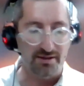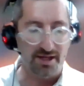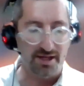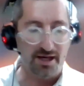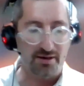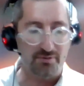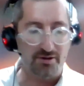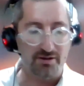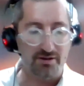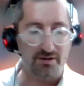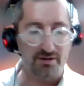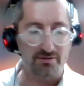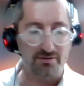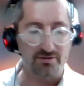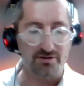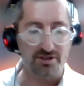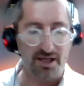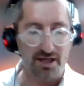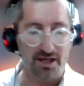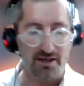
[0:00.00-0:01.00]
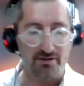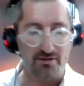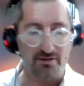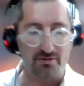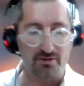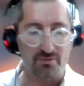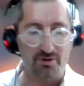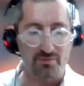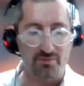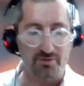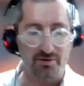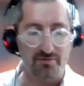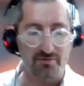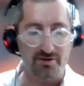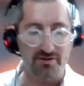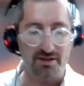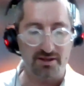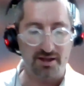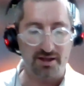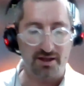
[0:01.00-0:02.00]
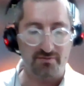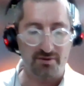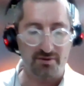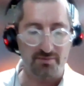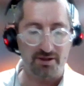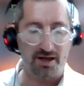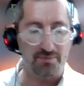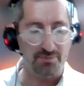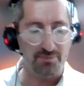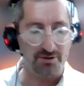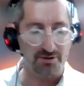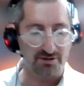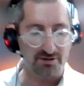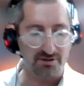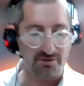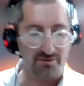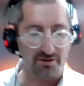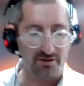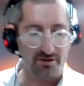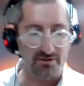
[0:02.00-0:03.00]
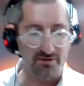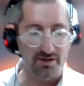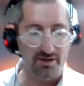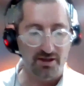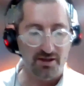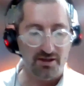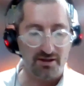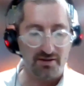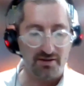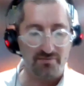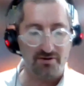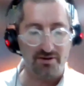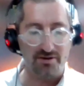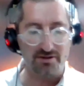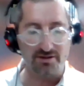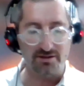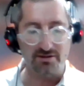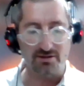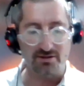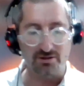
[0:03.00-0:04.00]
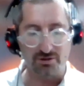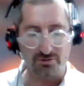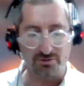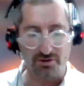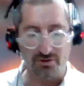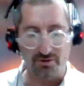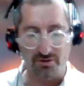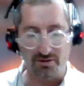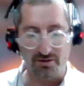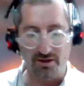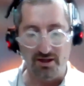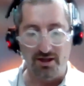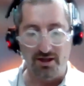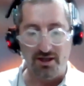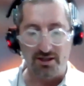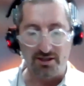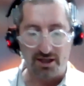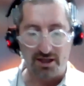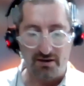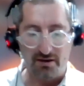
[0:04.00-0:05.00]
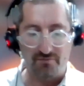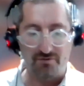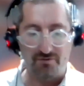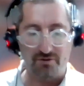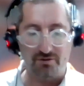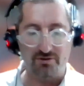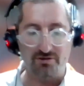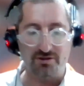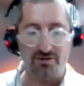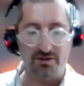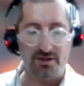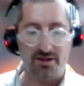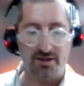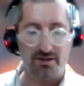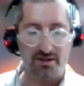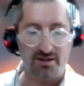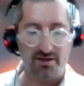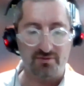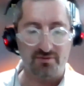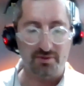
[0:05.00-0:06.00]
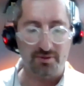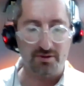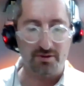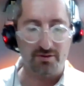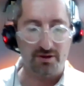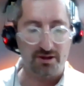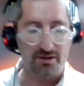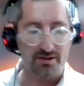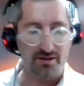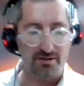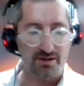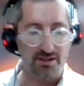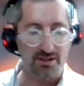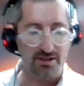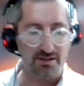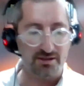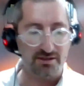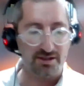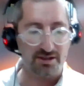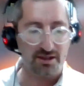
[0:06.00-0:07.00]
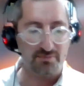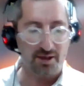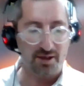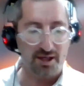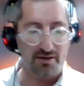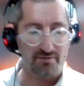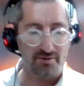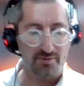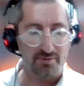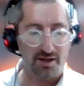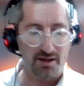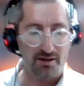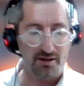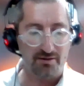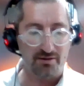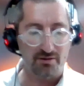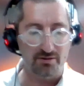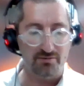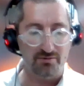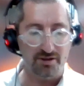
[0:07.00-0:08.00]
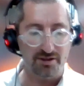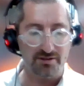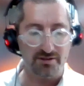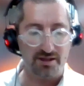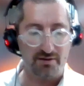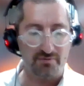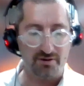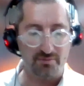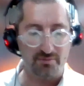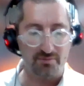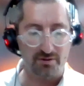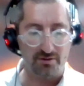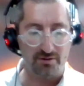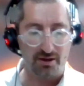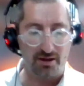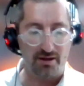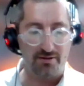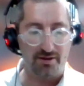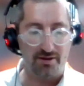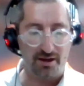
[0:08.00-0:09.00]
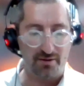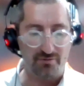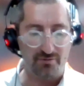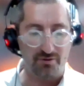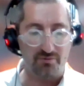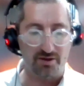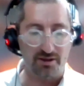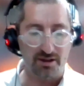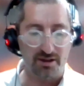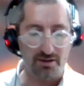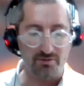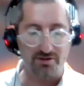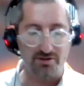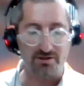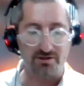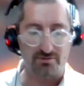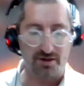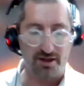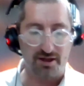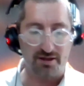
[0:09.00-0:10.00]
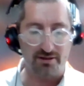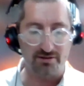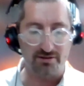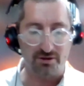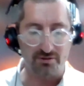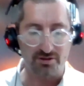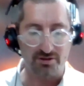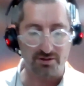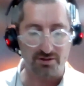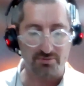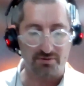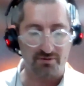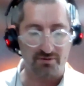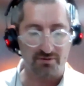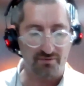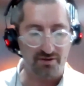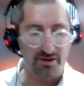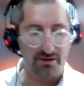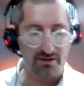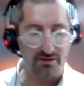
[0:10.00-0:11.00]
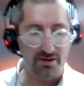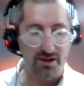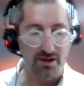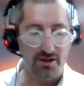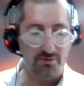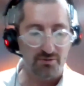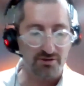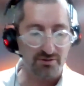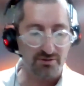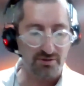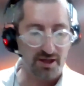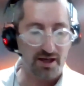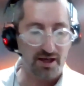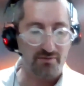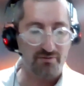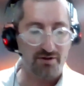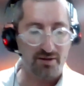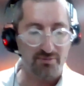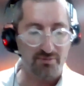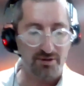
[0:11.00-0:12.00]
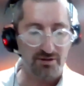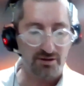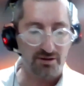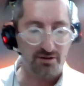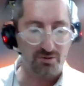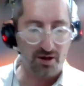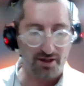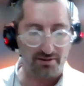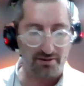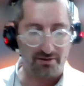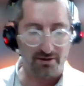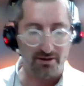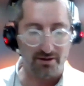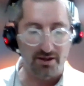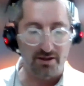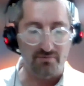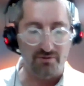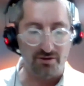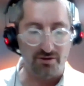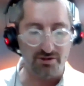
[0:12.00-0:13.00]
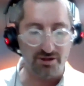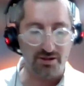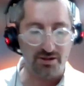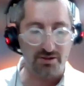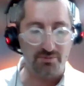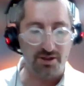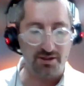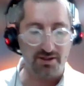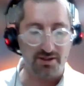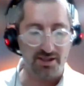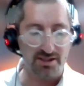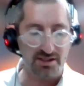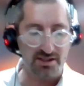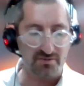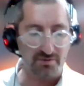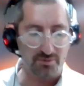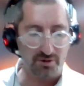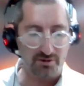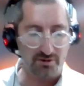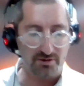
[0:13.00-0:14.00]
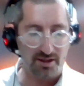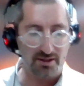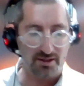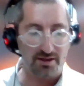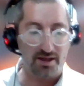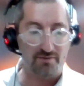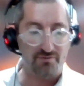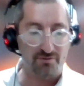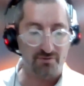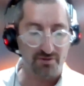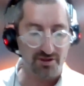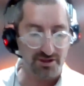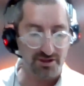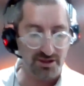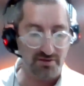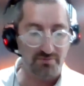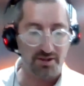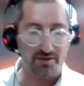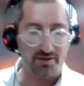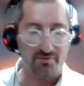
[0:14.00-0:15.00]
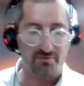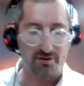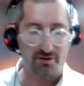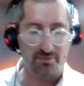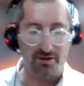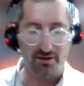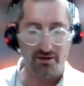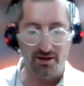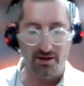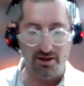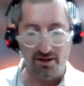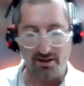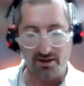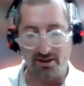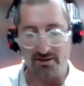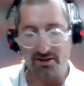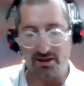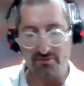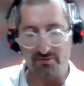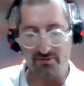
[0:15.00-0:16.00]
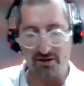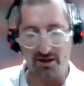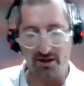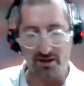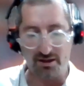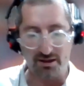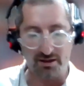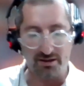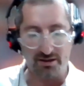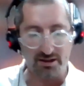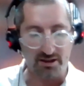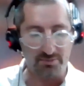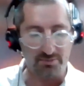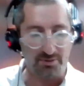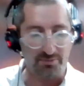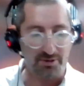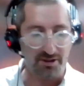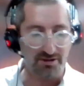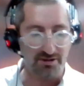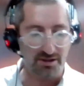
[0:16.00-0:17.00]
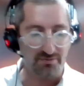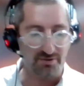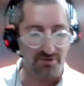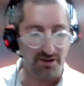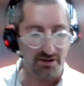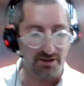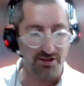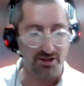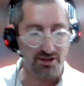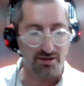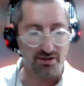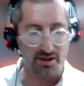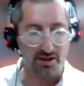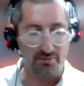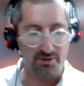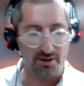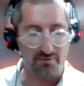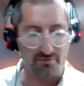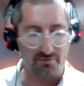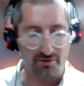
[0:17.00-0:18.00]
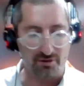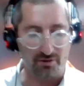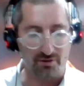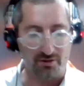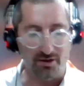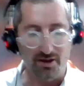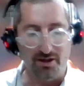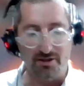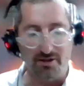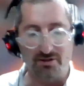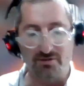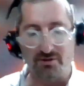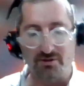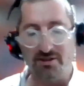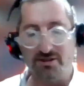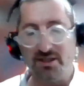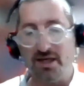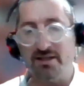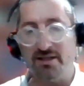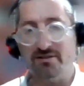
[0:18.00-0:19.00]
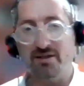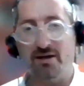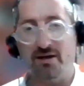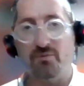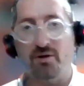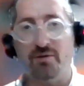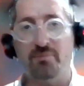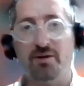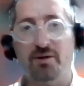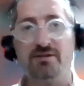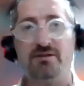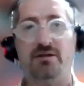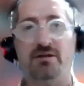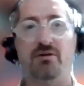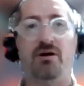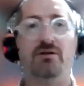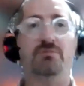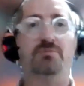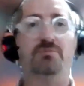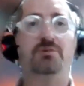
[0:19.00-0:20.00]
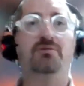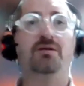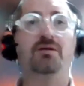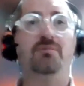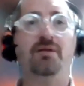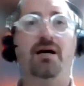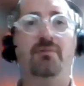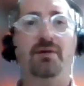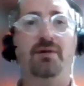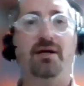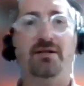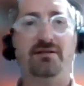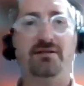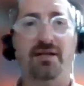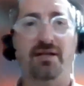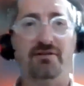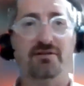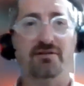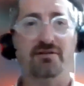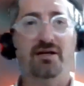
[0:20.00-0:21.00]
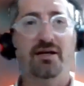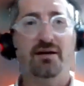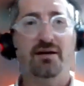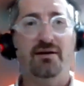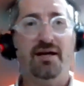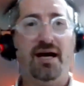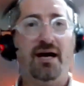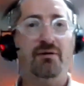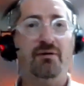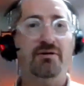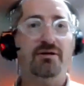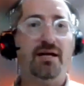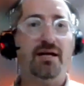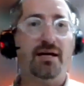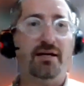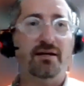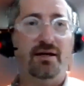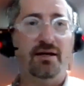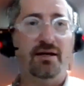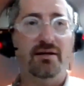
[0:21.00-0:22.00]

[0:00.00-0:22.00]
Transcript: Now we can understand, although we previously said that Avram did not purchase the field, nevertheless, since in truth Ephron lo silek yadavimeno el kadeshi is kept by Avram, the only reason that Avram that Ephron relinquished the right, his ownership of the field, was so that Avram acquire it. Voce kibela kesef tumuratan, Ephron received money from it. Katav kra harkach beparshat veichish kanam Ephron. So he says that what basically all the psukim now makes sense. Now in